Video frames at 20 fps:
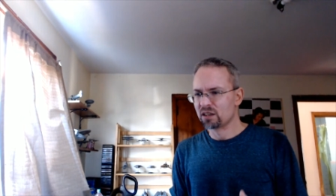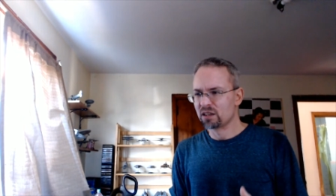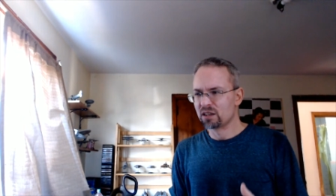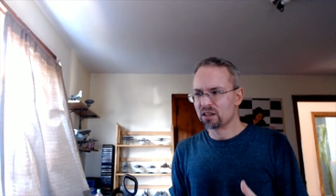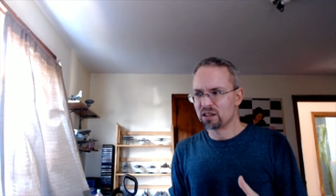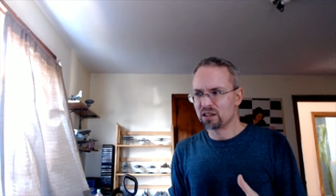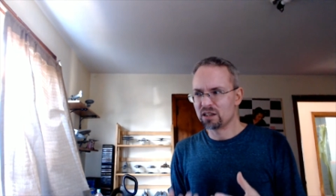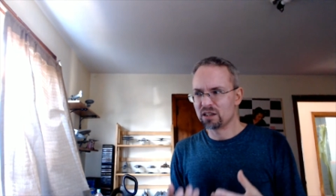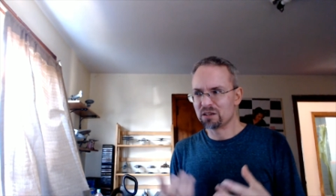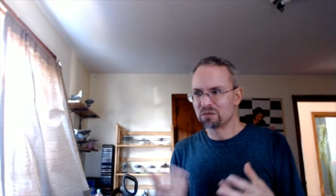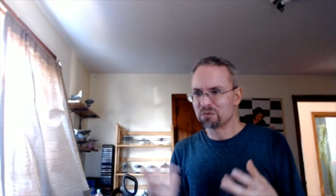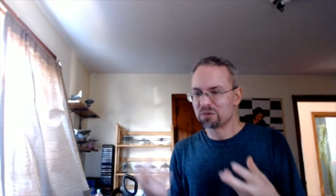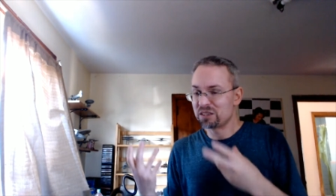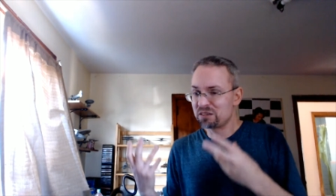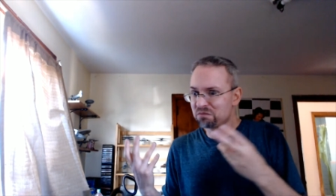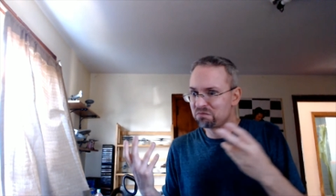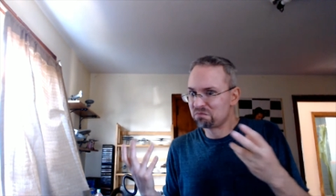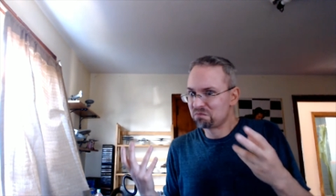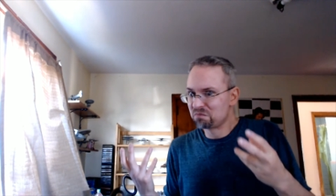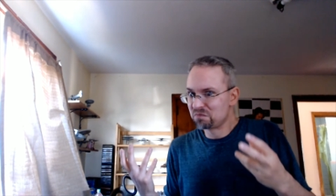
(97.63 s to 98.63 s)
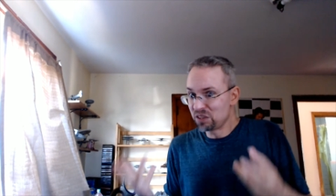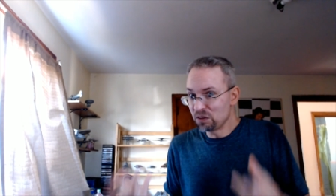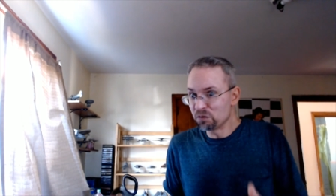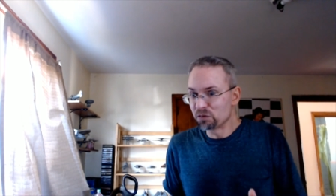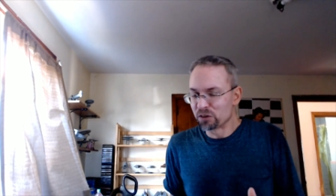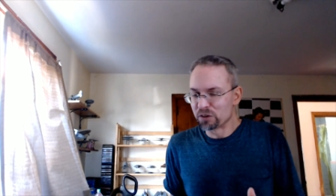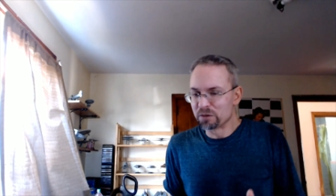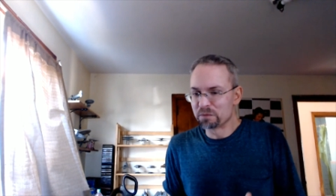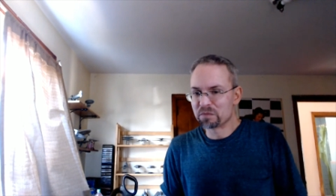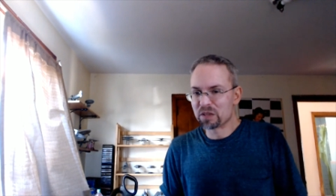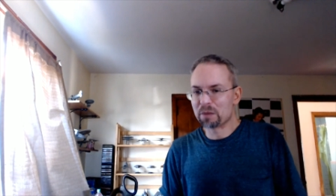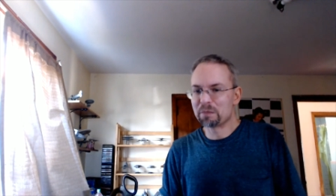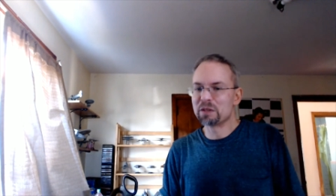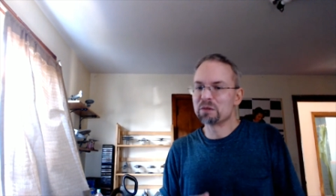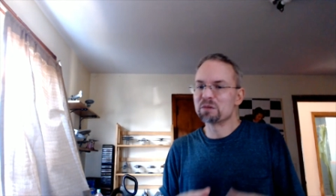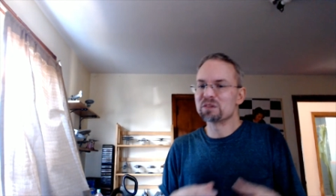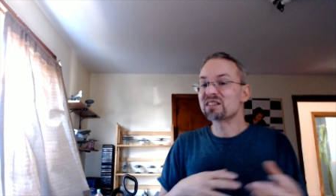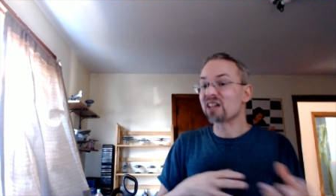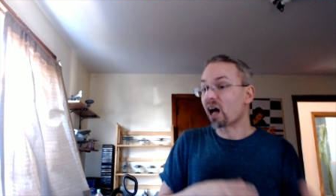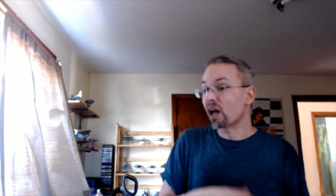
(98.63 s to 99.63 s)
It was different. I mean, it
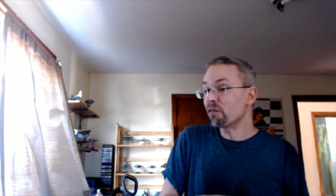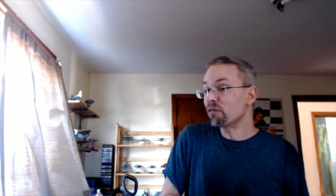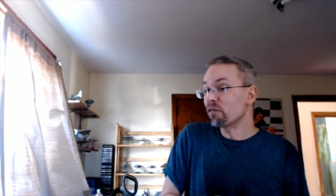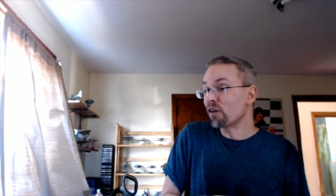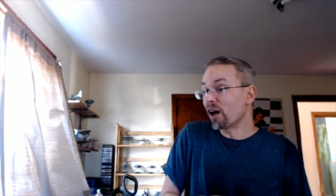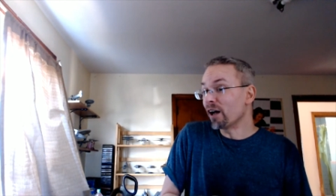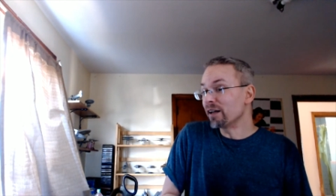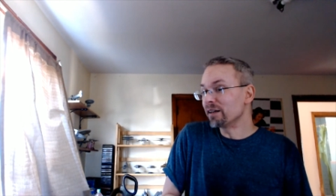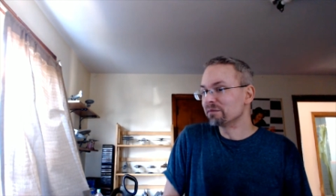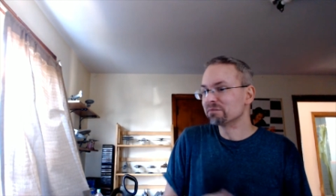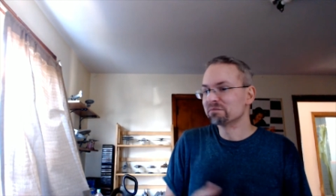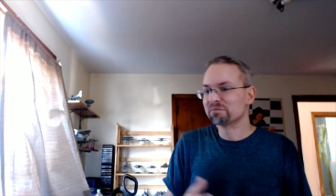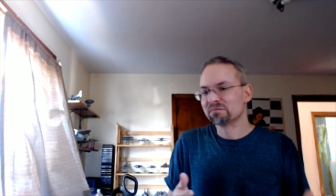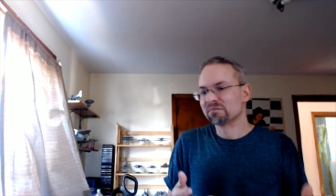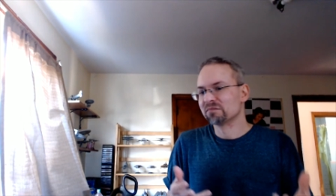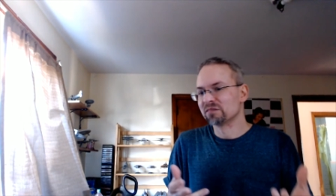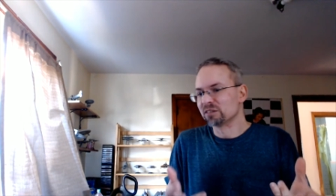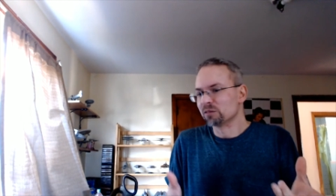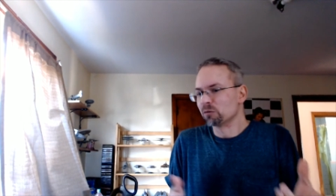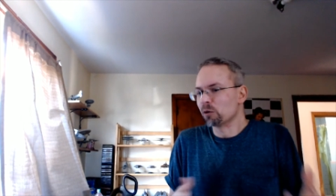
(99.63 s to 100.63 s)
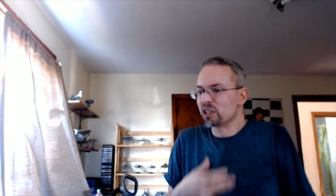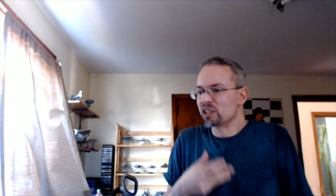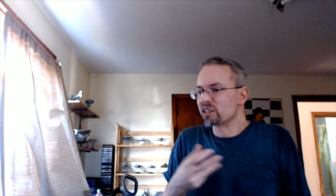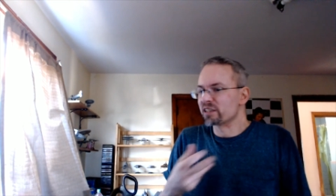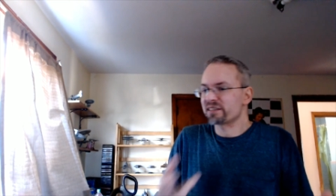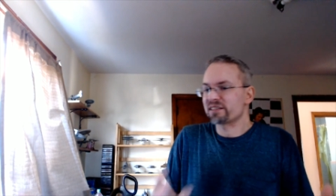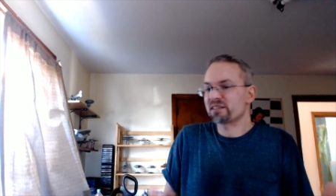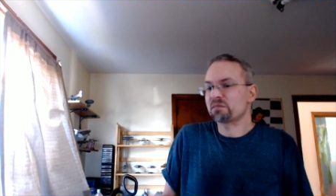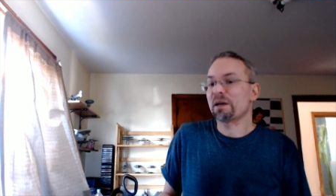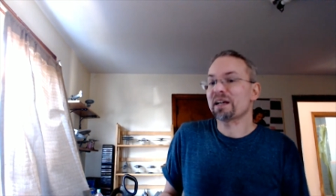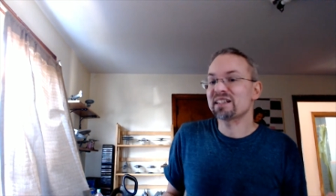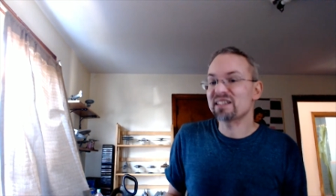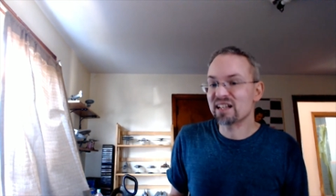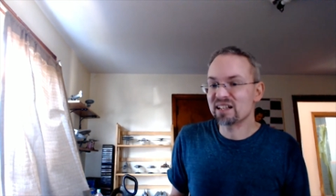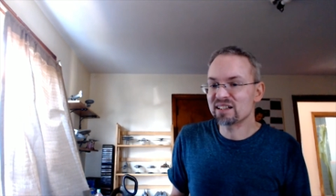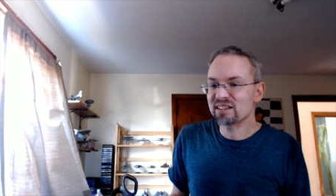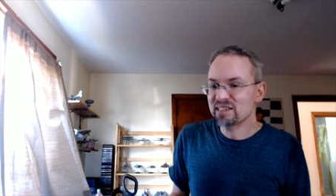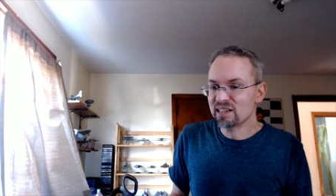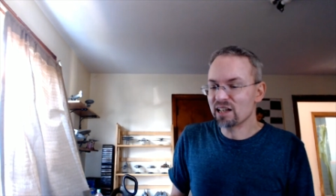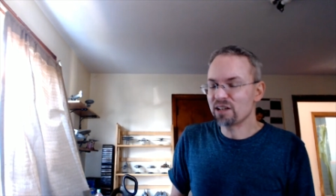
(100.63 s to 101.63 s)
was sci-fi, what you expect out
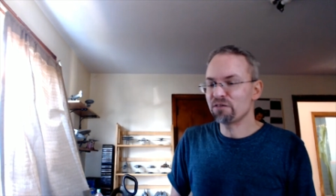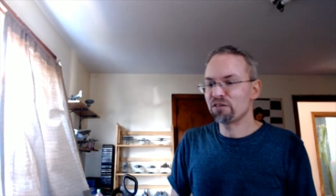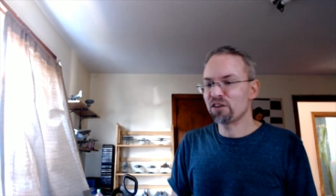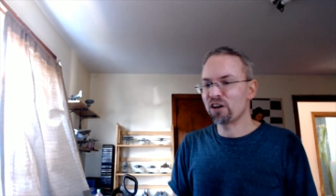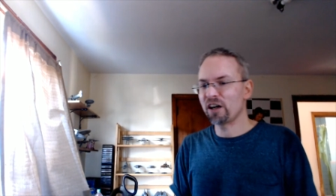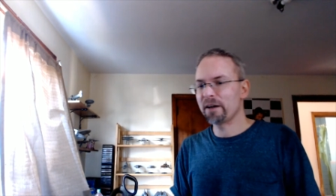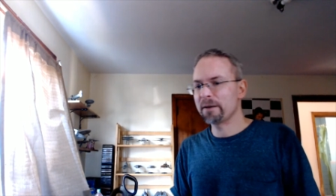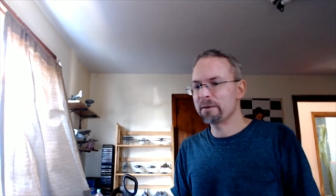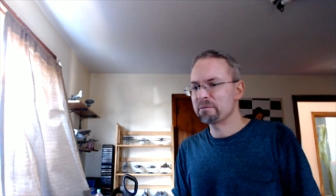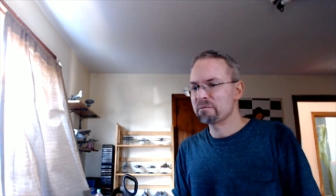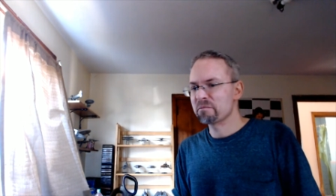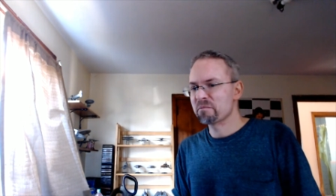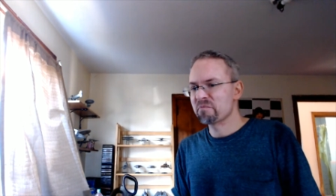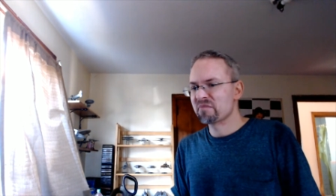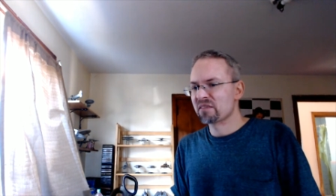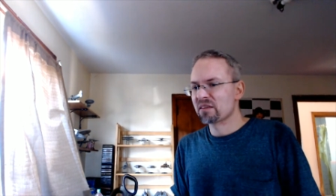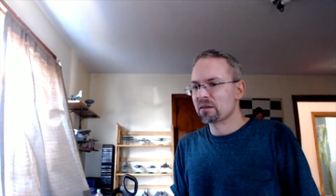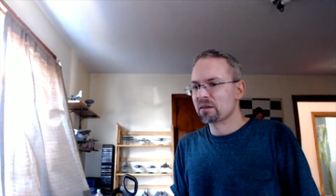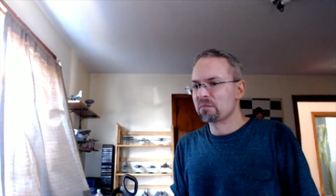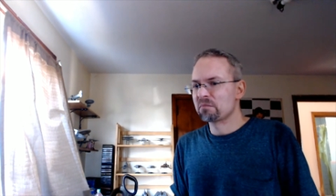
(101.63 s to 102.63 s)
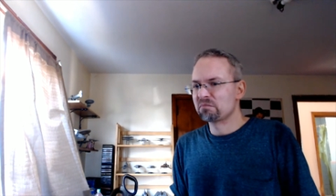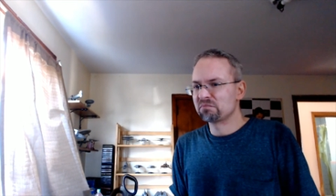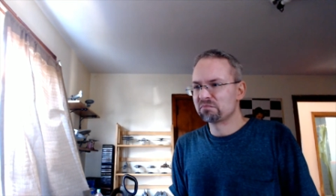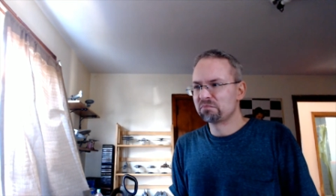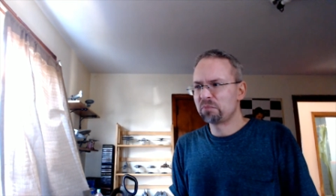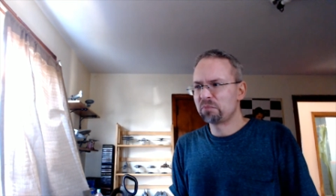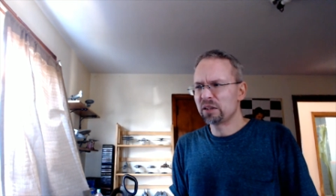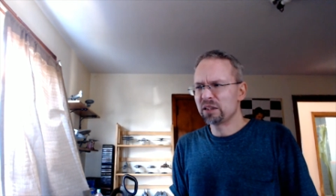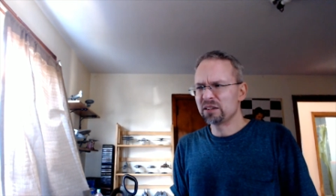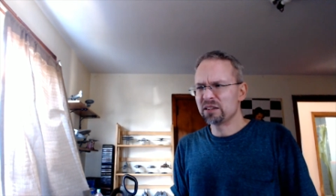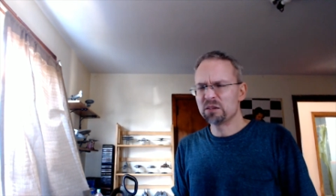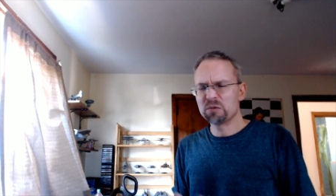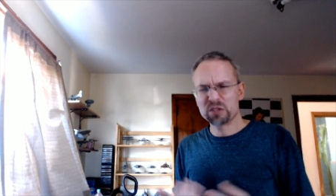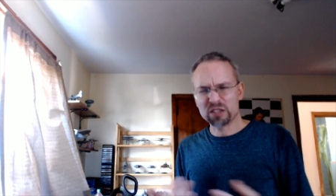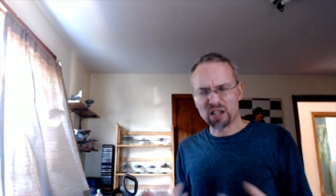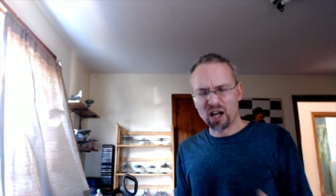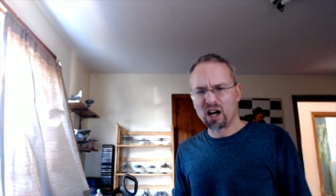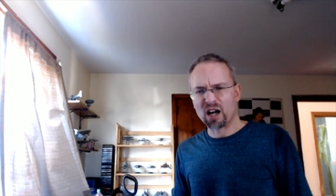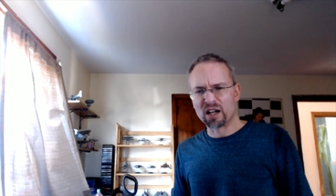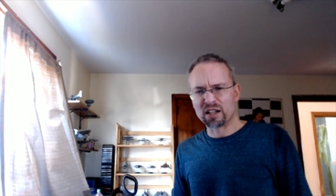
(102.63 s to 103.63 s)
of sci-fi, but it was
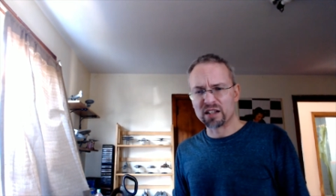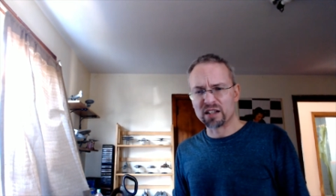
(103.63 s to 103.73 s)
odd.